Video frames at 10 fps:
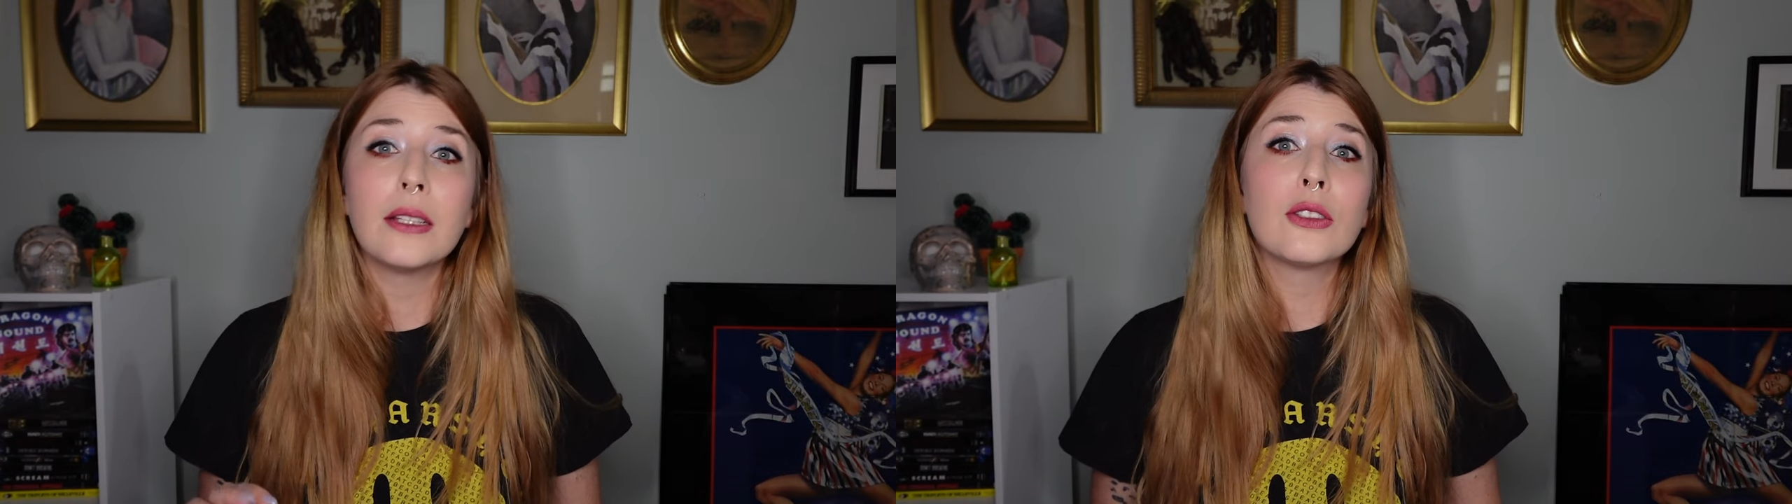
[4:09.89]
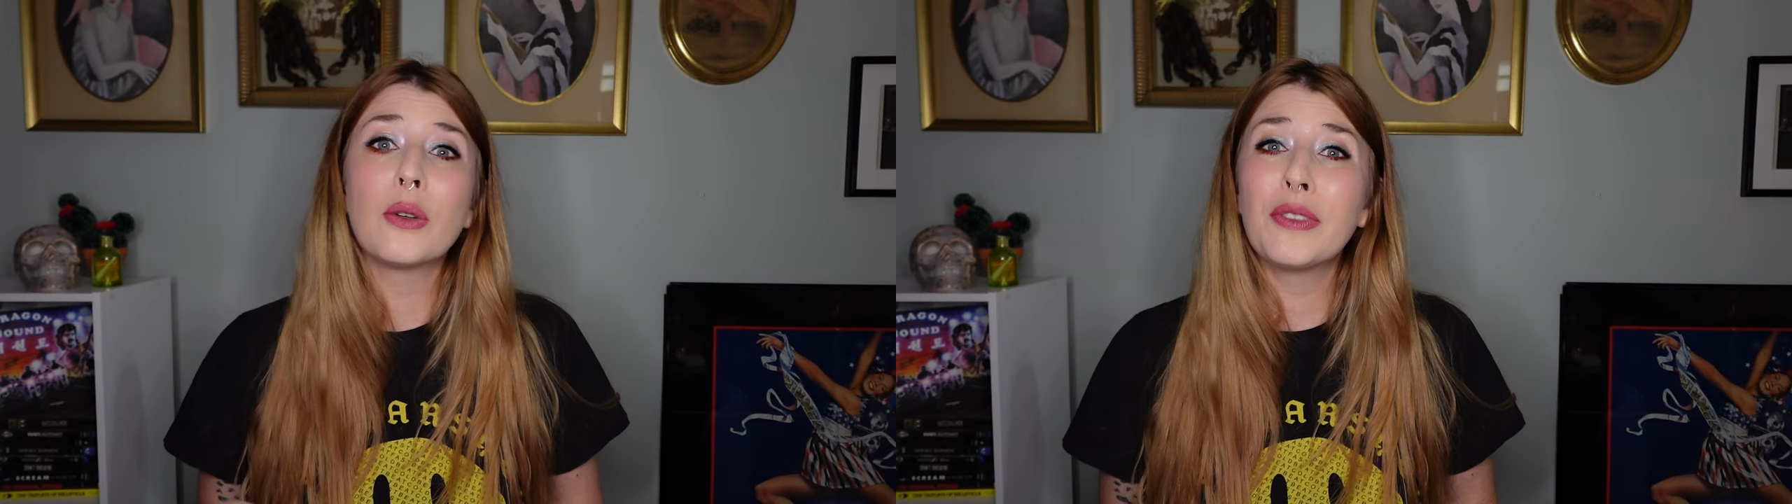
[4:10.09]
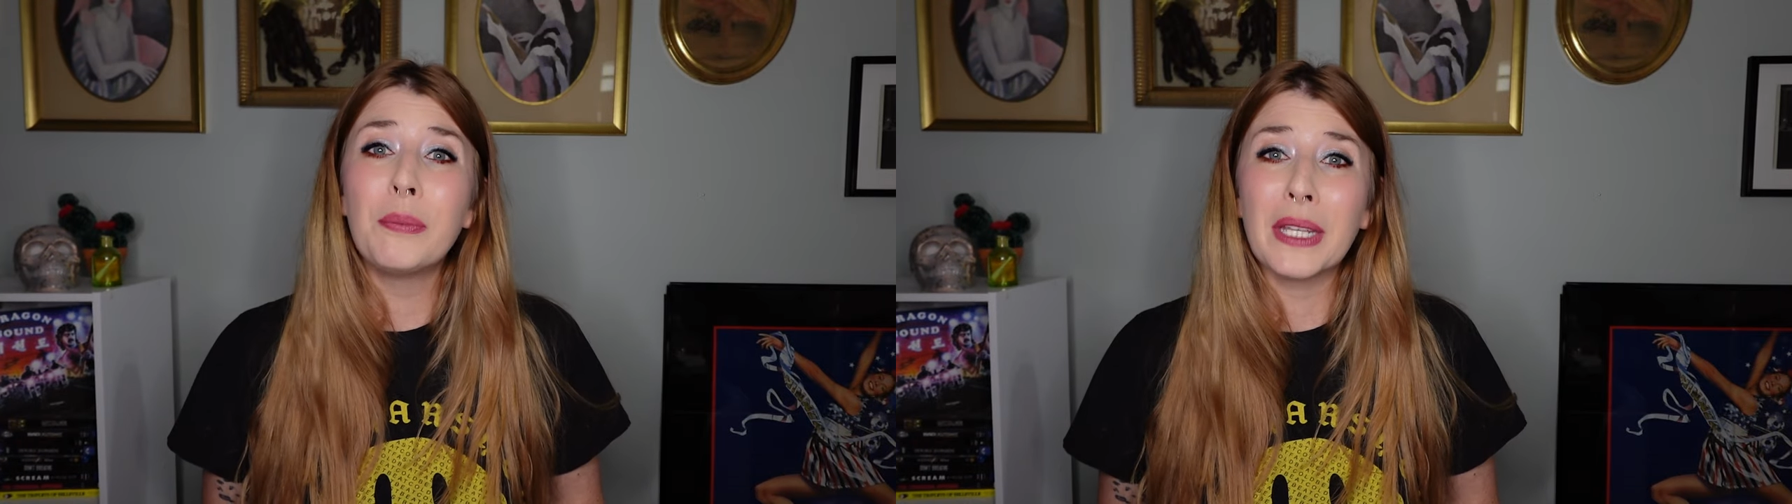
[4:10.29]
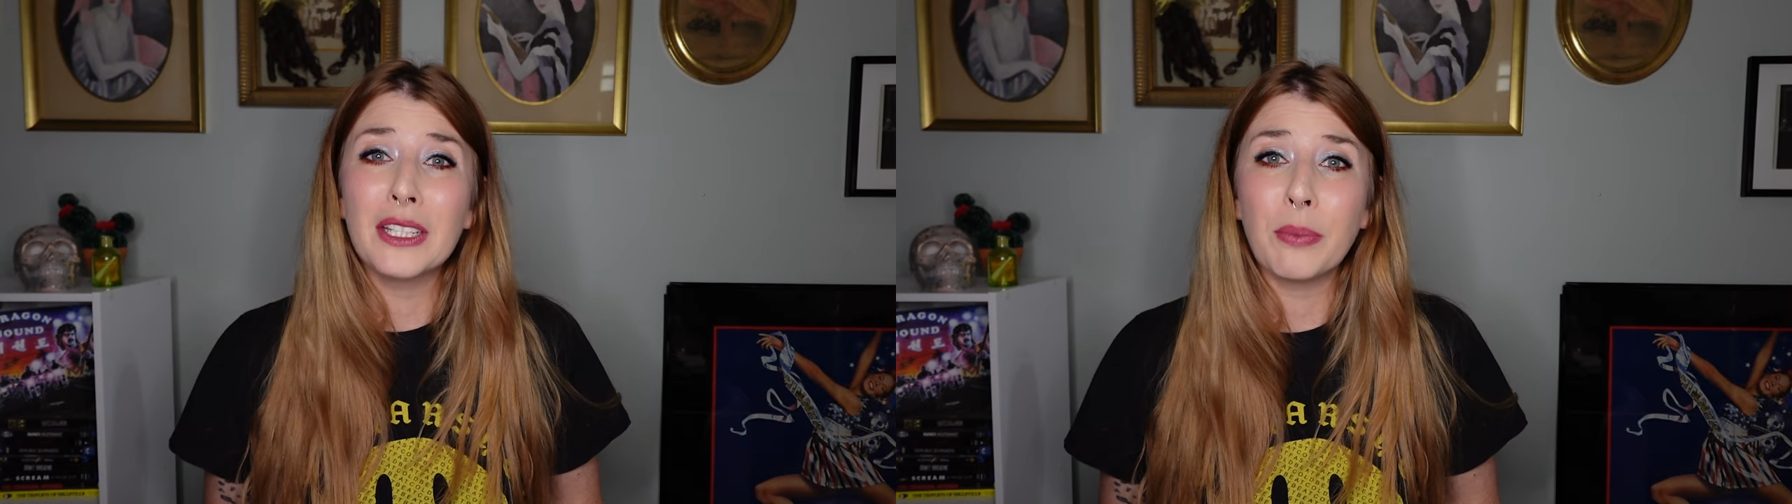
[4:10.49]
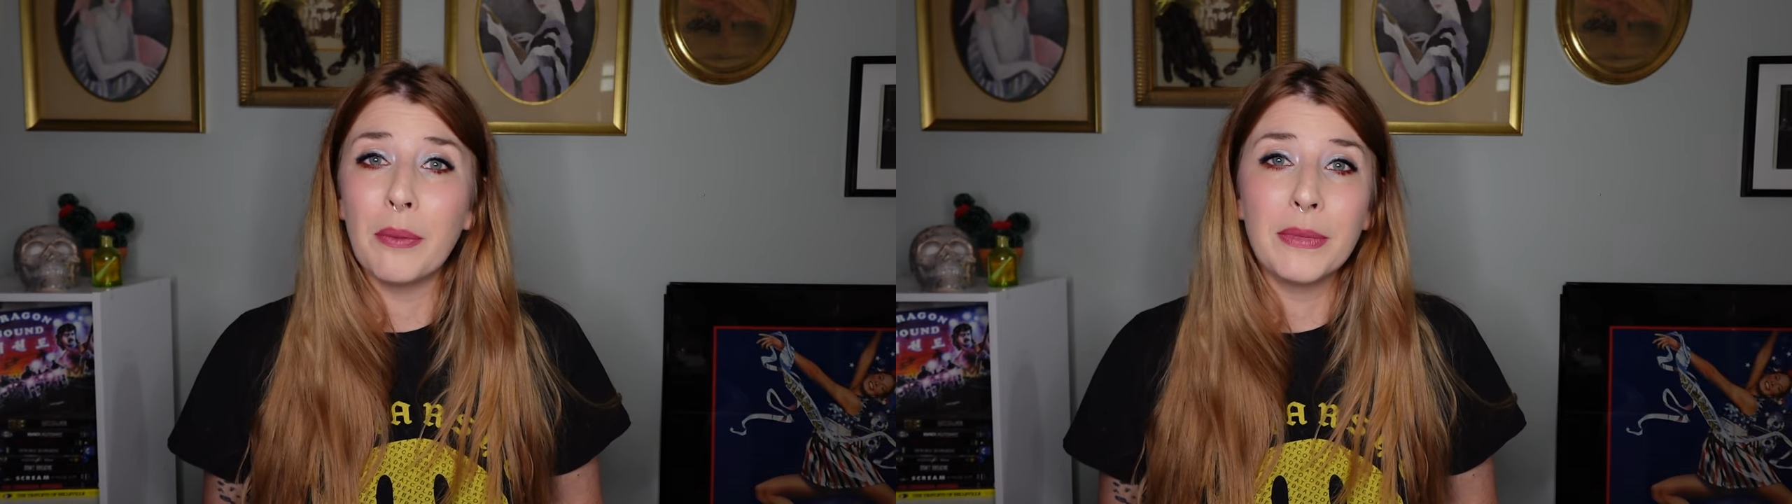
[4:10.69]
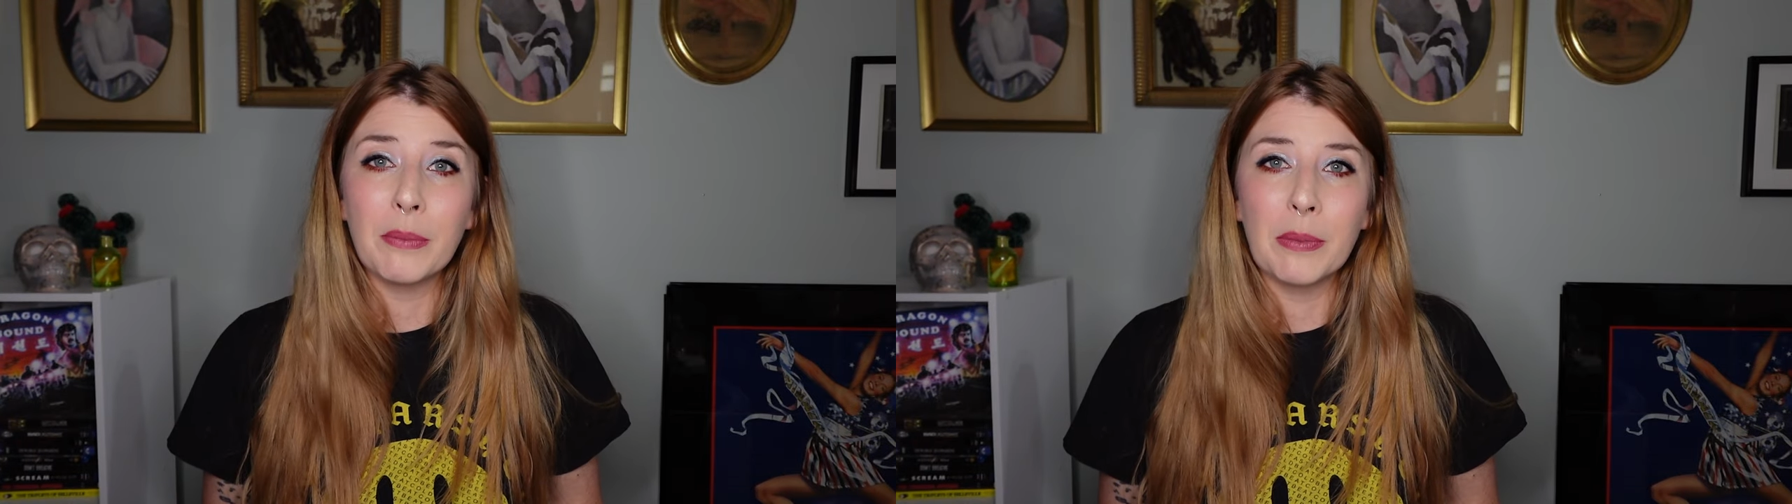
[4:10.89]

So if the biggest problem that